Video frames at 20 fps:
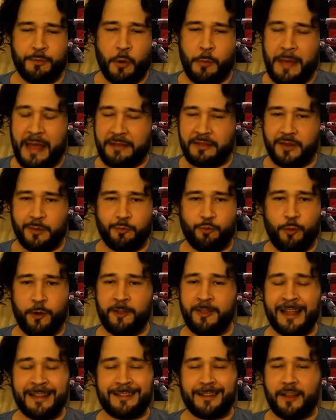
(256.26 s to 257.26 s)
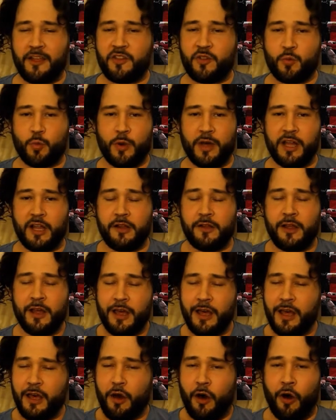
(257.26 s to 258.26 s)
momentum, relentless will.
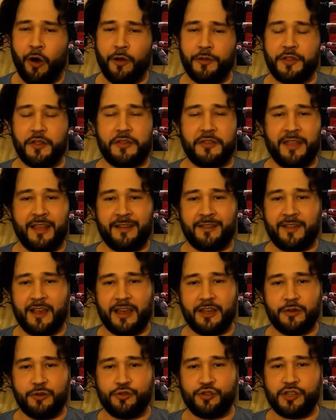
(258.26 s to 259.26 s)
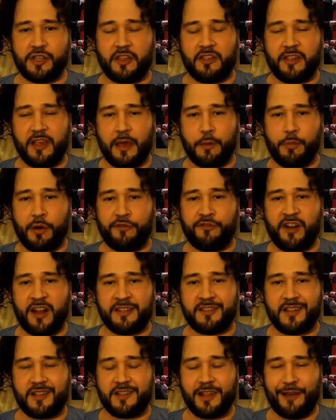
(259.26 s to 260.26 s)
All the things I usually say about
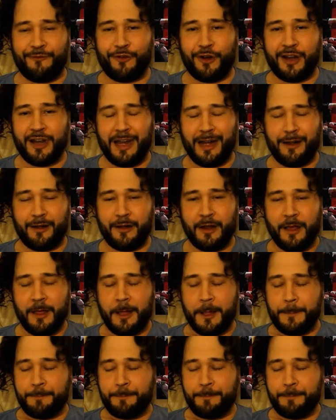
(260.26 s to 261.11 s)
Francis Lafreniere.